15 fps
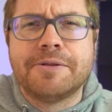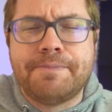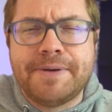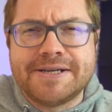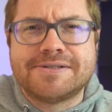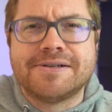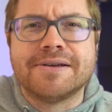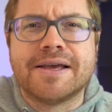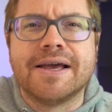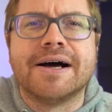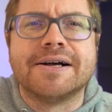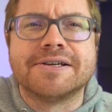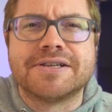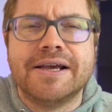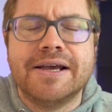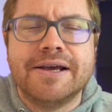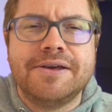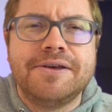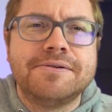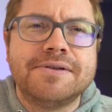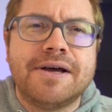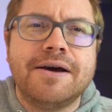with piston cars,
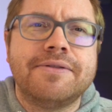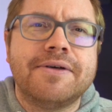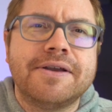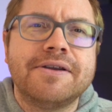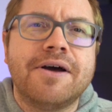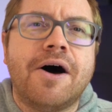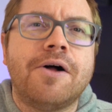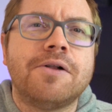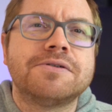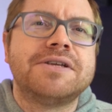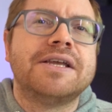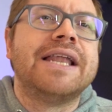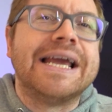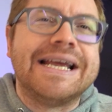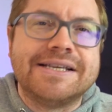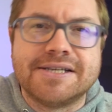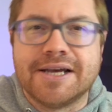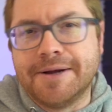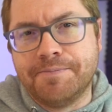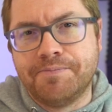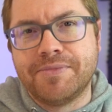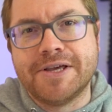you'll know that an
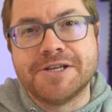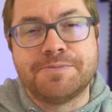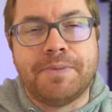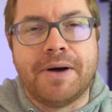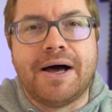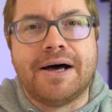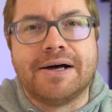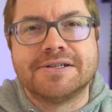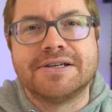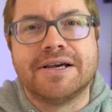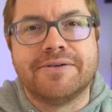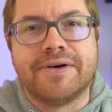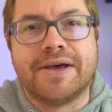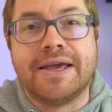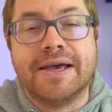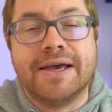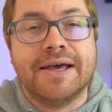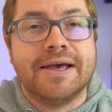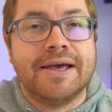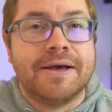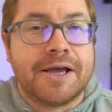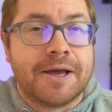alternator is part of a
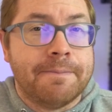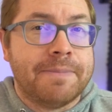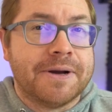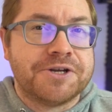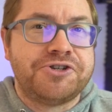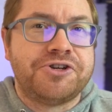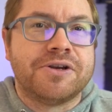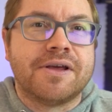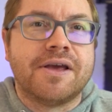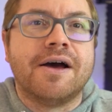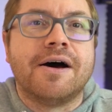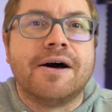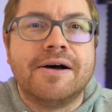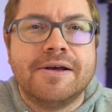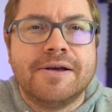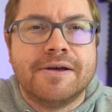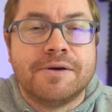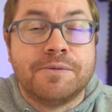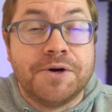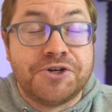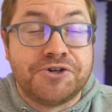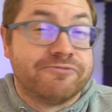combustion car,
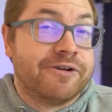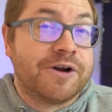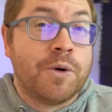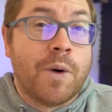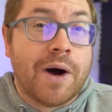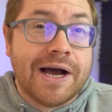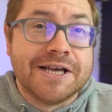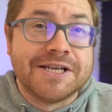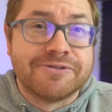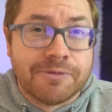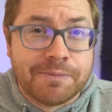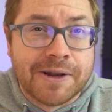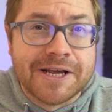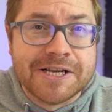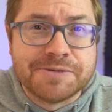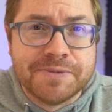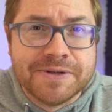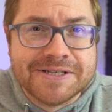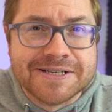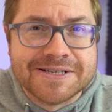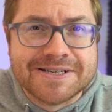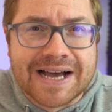which requires
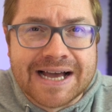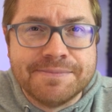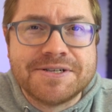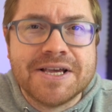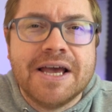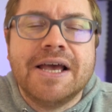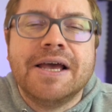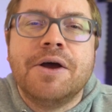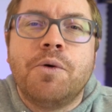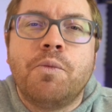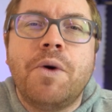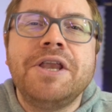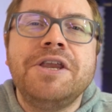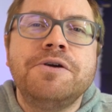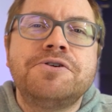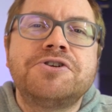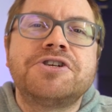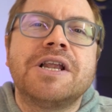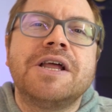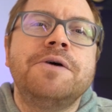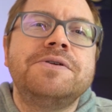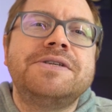replacement at times. When you
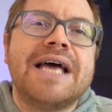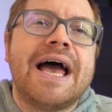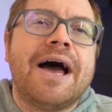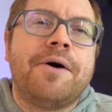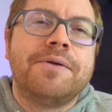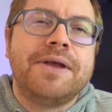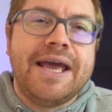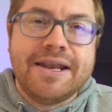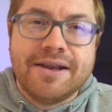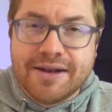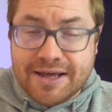slow down in